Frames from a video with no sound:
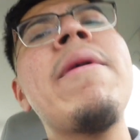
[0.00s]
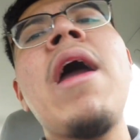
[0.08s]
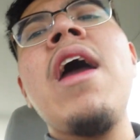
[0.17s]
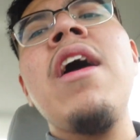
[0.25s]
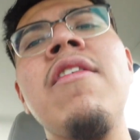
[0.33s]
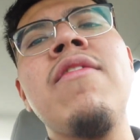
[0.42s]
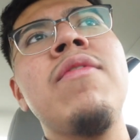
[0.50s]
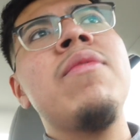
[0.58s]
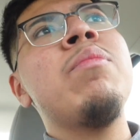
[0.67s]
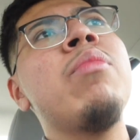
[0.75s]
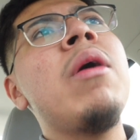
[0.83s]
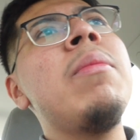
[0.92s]
gonna have.
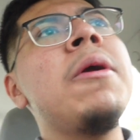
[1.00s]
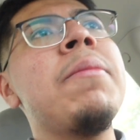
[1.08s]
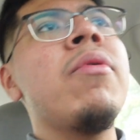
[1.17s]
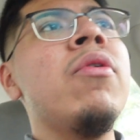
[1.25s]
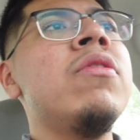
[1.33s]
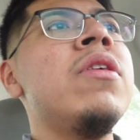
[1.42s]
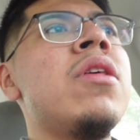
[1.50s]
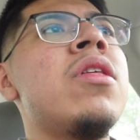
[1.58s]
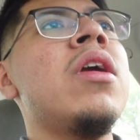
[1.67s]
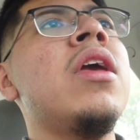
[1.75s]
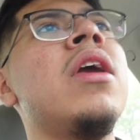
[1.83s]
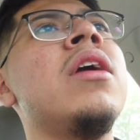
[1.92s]
Probably a protein
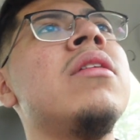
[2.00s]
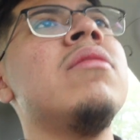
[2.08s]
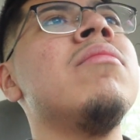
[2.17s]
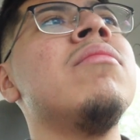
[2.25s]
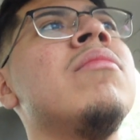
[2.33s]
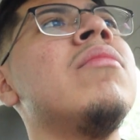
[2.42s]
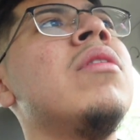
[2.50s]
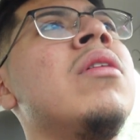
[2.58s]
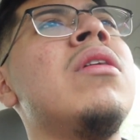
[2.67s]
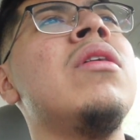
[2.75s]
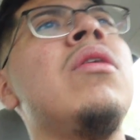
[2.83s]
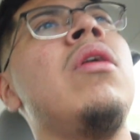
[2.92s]
shake and
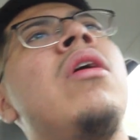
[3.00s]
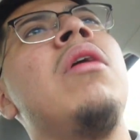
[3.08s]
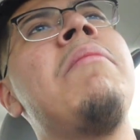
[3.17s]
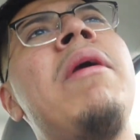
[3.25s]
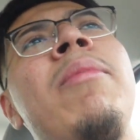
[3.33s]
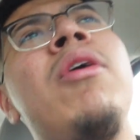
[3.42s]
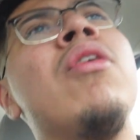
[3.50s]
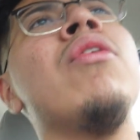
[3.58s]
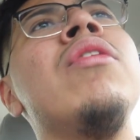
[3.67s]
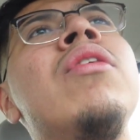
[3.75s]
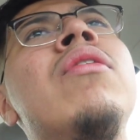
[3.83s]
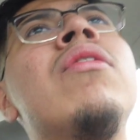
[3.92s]
maybe
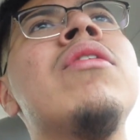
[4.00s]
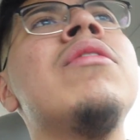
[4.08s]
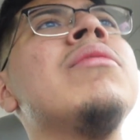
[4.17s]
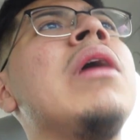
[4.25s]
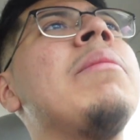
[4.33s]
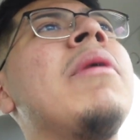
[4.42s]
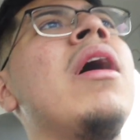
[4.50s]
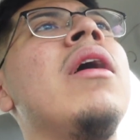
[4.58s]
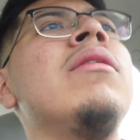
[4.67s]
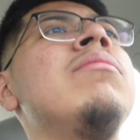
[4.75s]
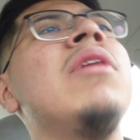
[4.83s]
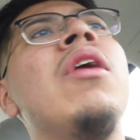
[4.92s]
another yogurt. I'm
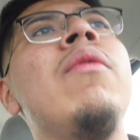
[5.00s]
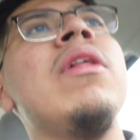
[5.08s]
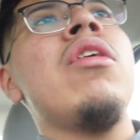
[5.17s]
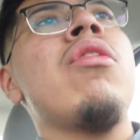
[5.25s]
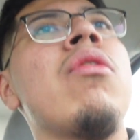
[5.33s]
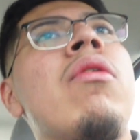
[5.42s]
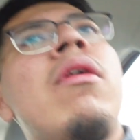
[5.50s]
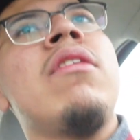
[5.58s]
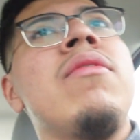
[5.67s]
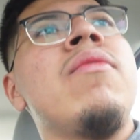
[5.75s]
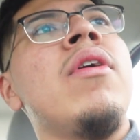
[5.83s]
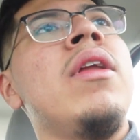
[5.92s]
not not really sure as
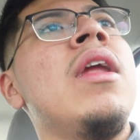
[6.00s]
of right